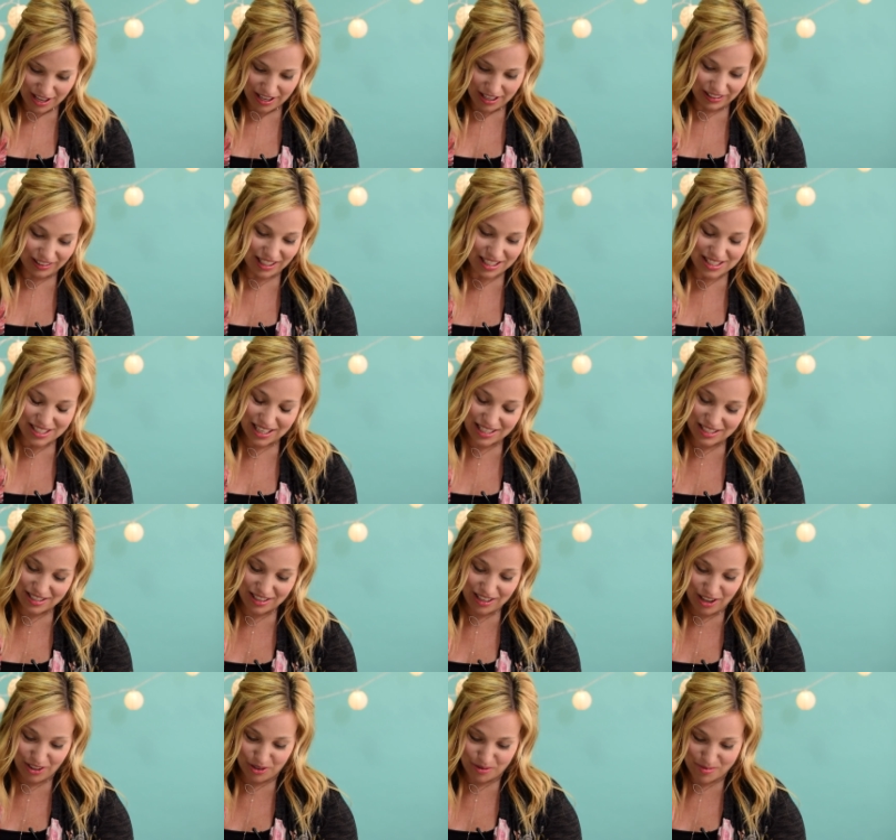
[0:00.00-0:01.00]
Let's get to
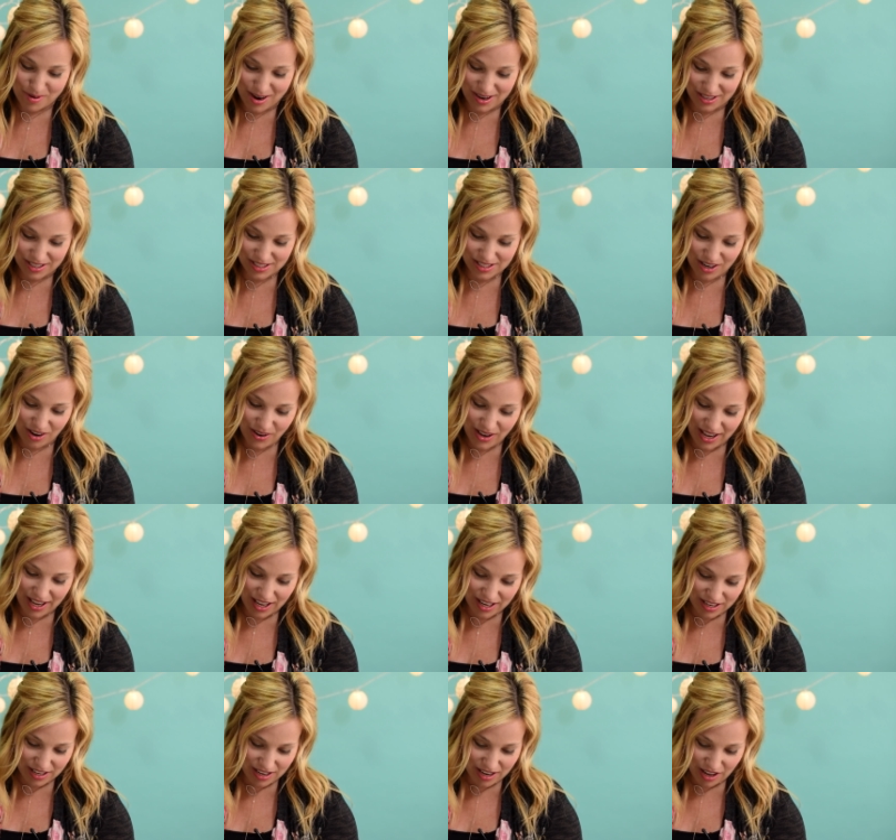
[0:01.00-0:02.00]
the other products. Okay,
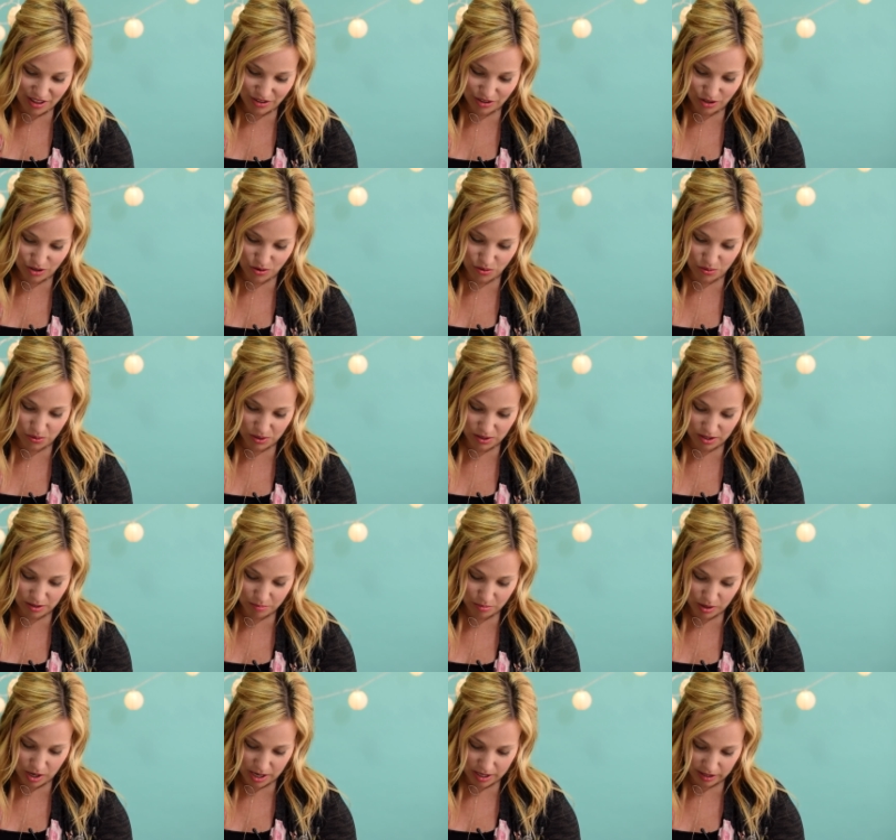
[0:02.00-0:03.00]
another cool
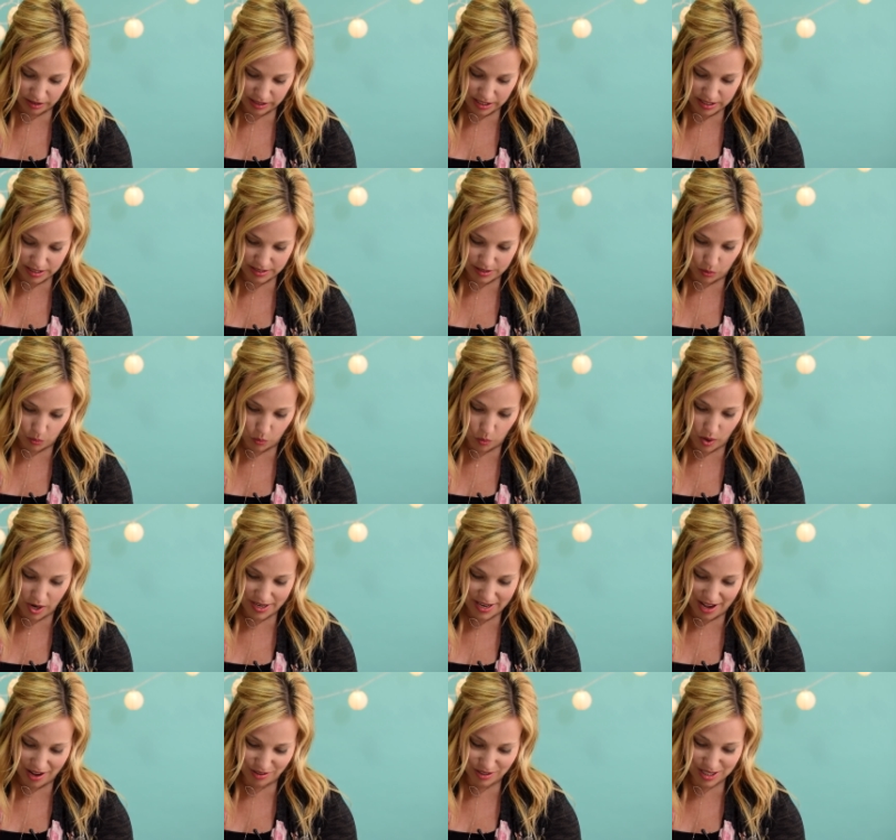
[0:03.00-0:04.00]
product. This is a
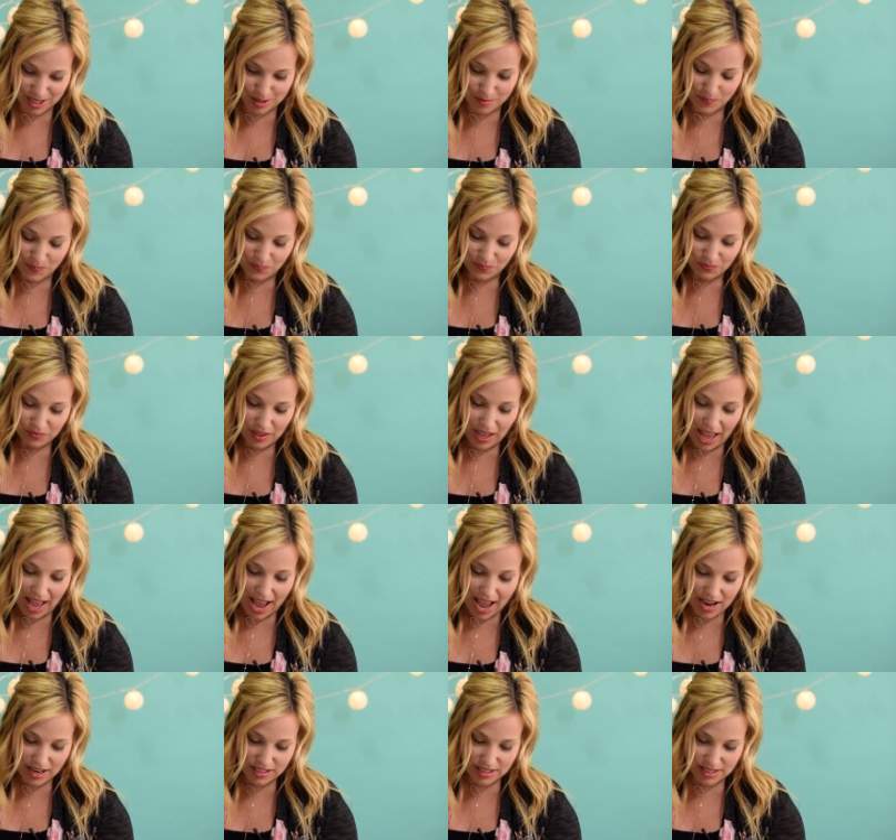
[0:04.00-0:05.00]
one ounce
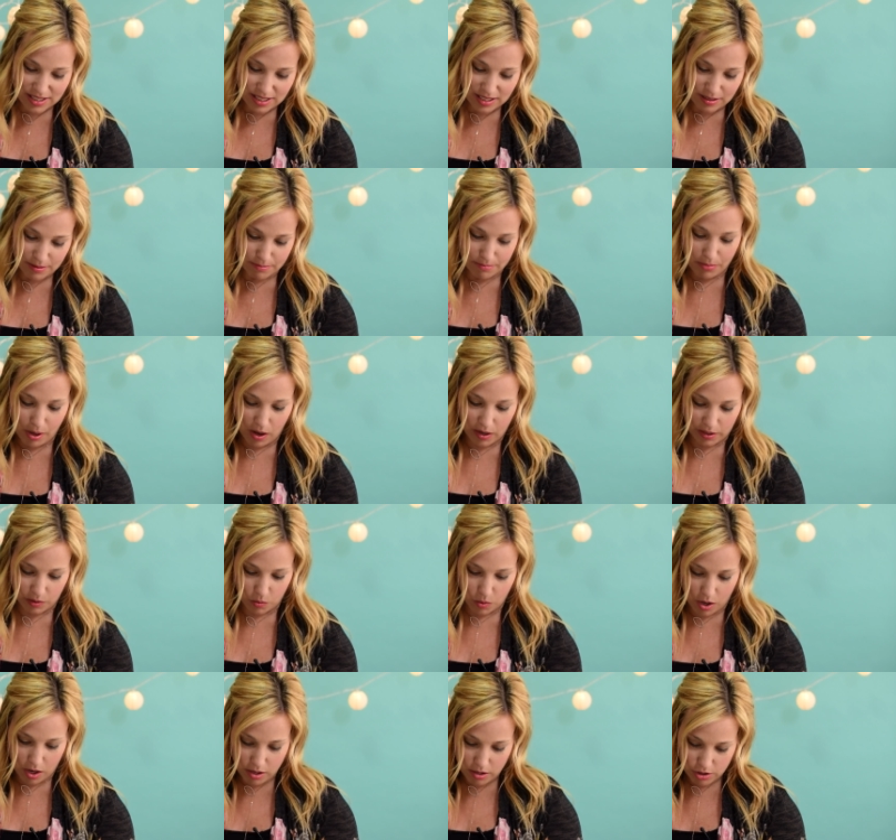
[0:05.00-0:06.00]
Axe body
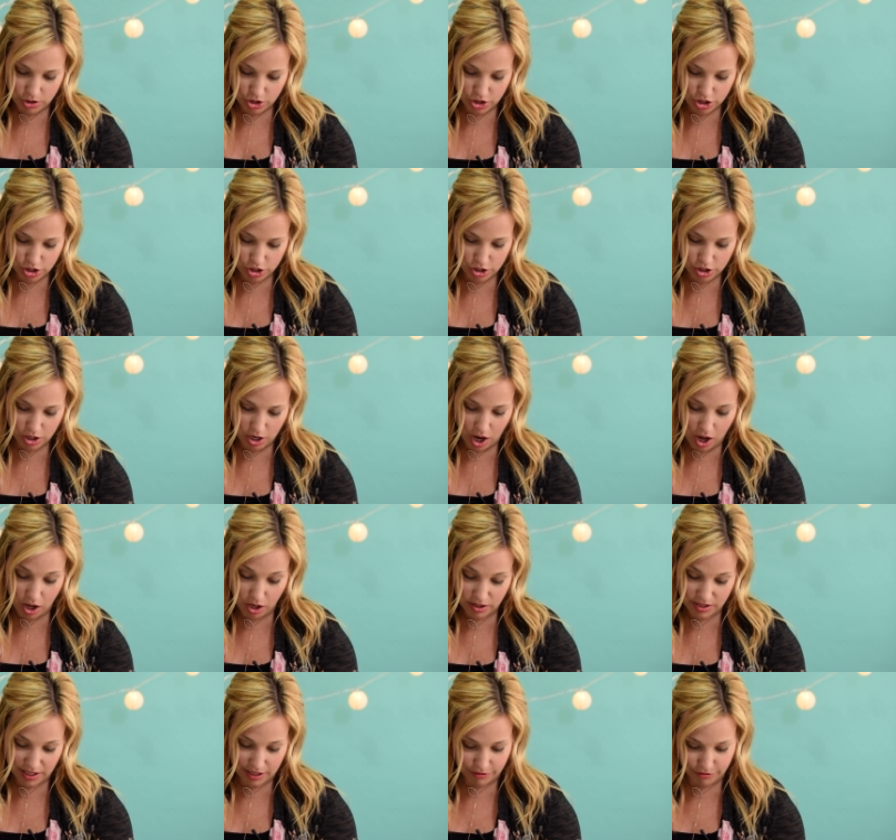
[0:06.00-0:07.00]
wash,
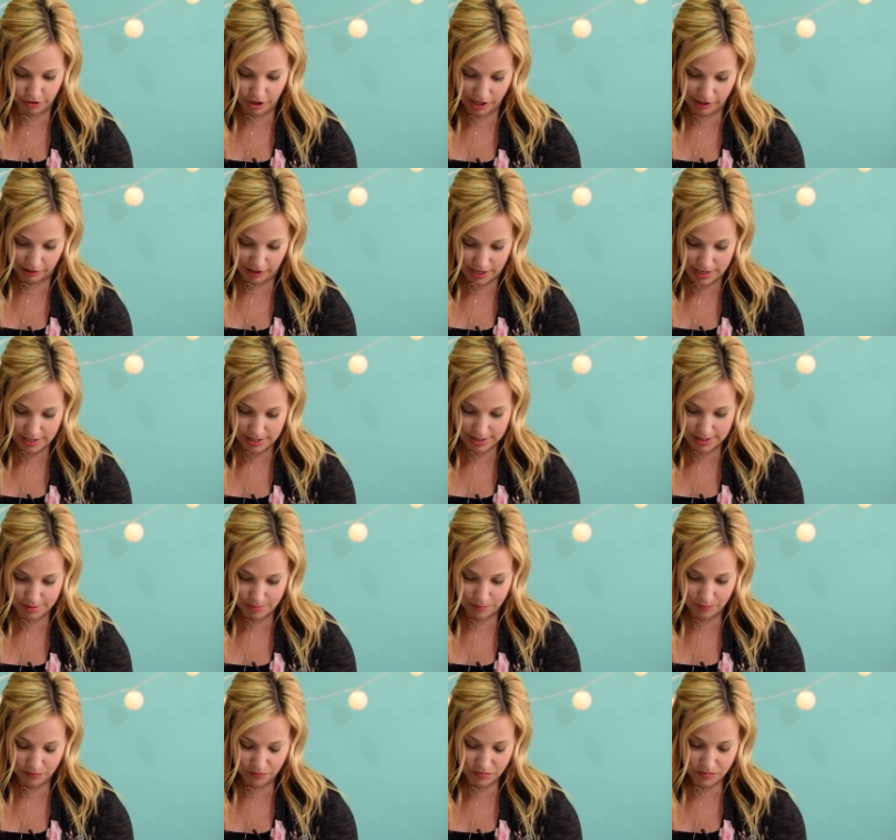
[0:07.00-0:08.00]
all day fragrance
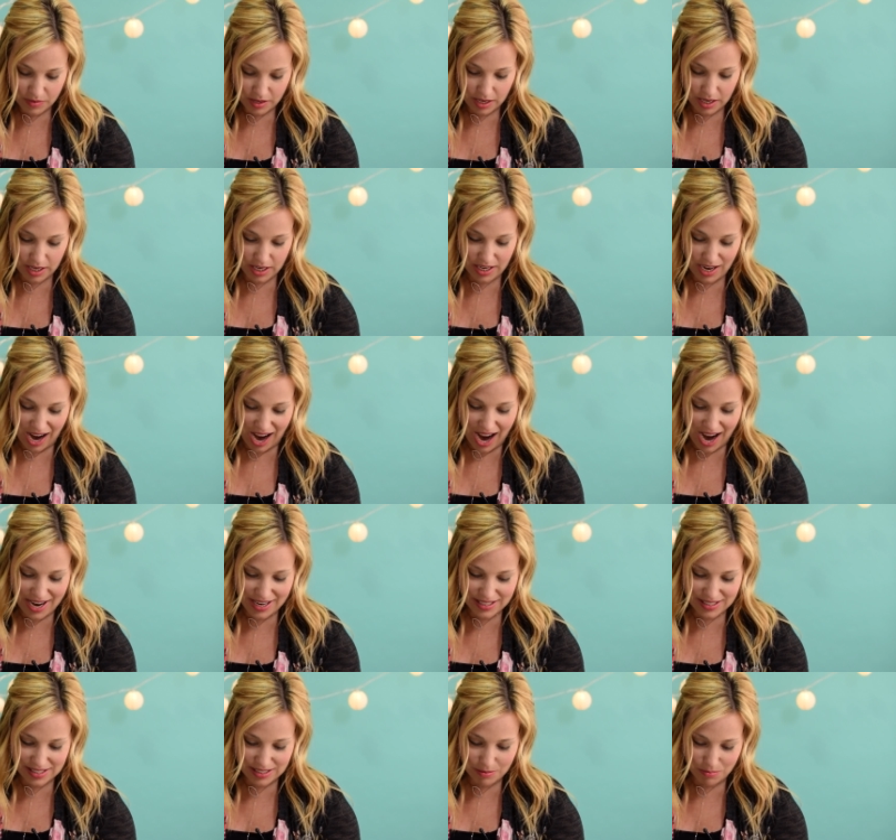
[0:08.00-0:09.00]
in
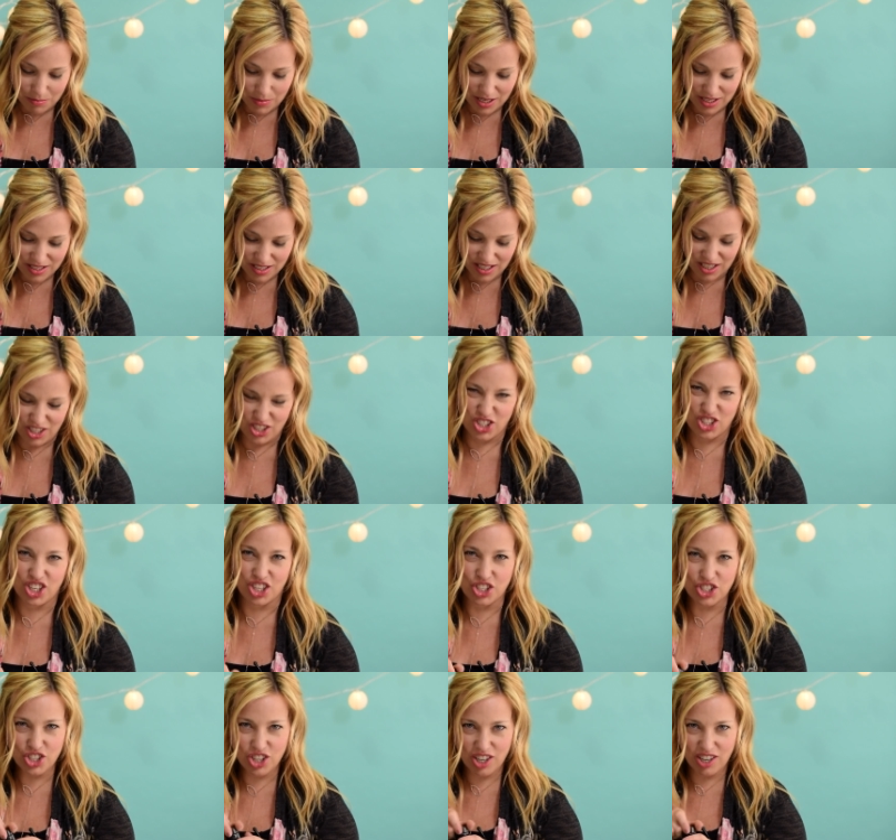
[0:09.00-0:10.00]
iced mint and
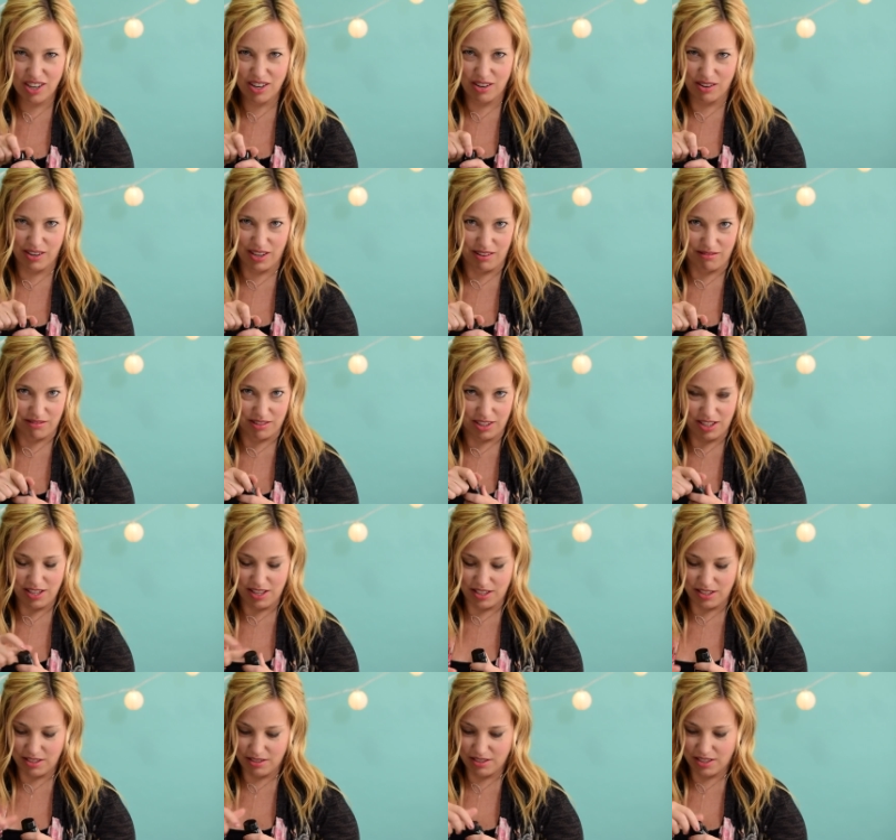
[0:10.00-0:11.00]
ginger. Okay, really?
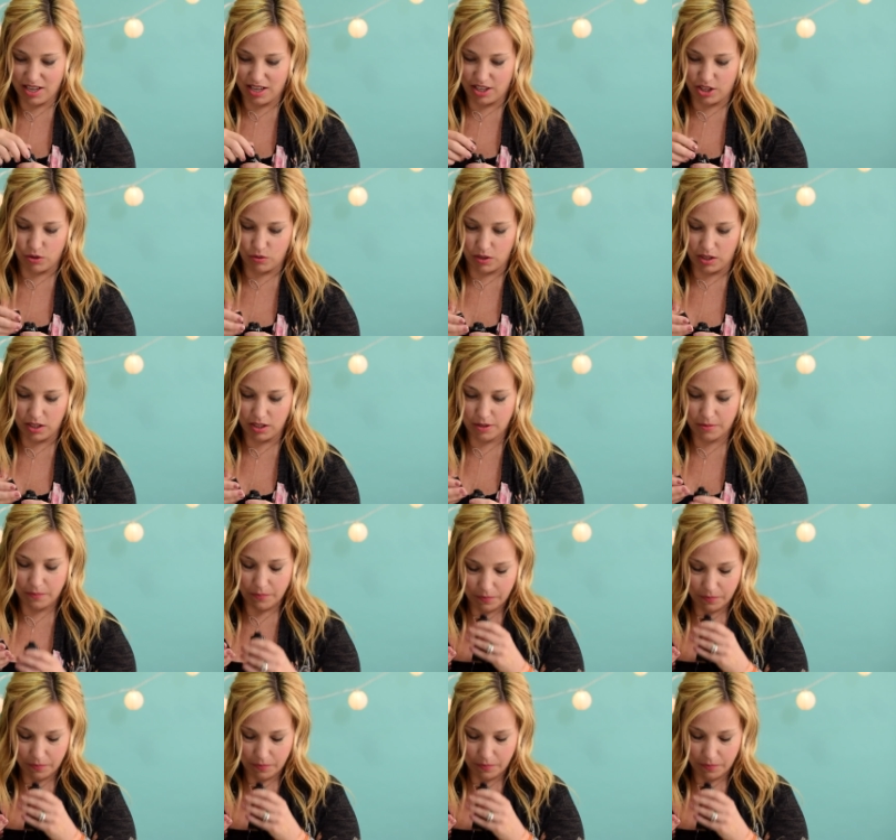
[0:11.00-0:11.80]
That sounds kind of unique.